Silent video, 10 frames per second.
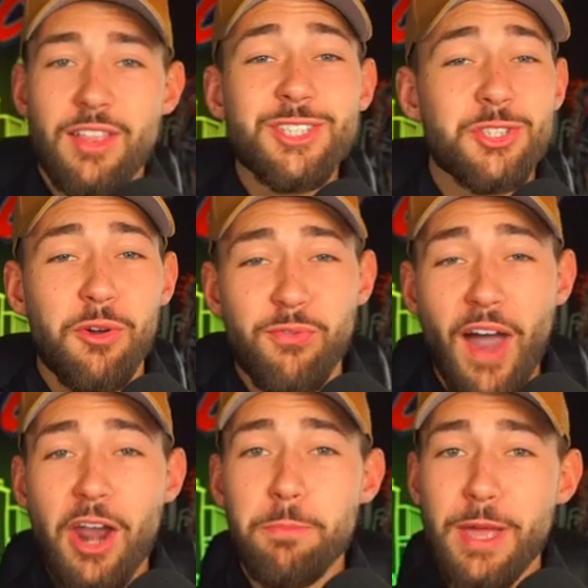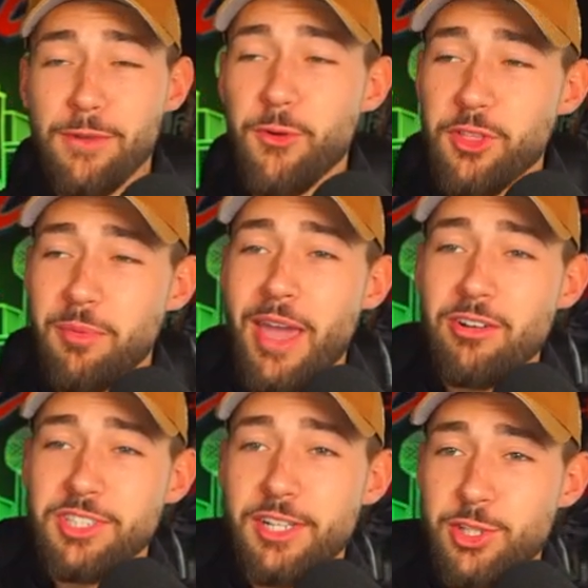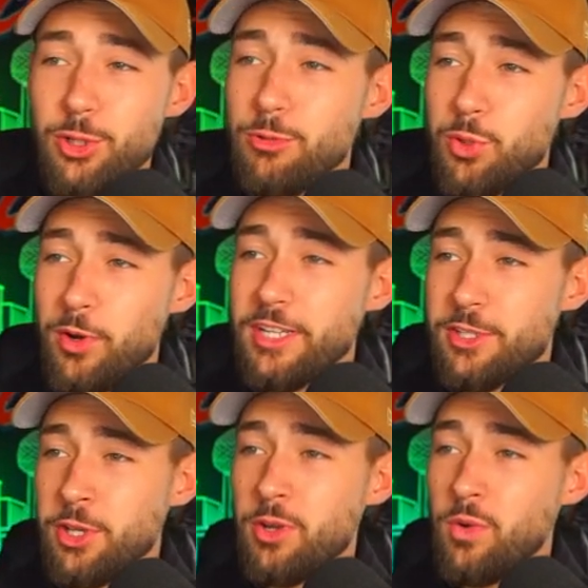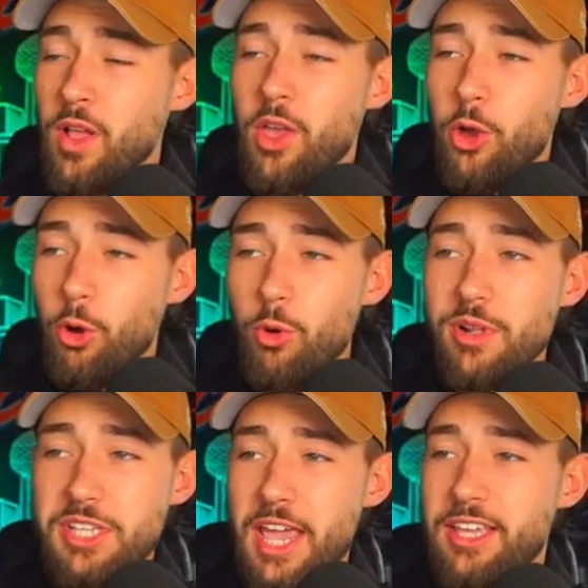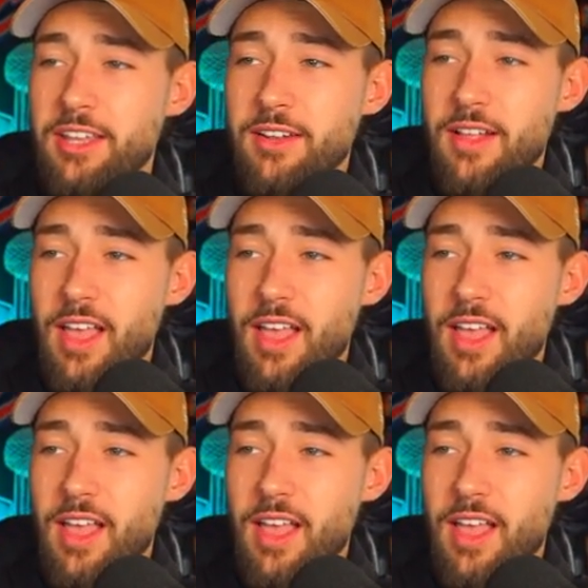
This is our final pick for the Commanders at 222. Who we taking?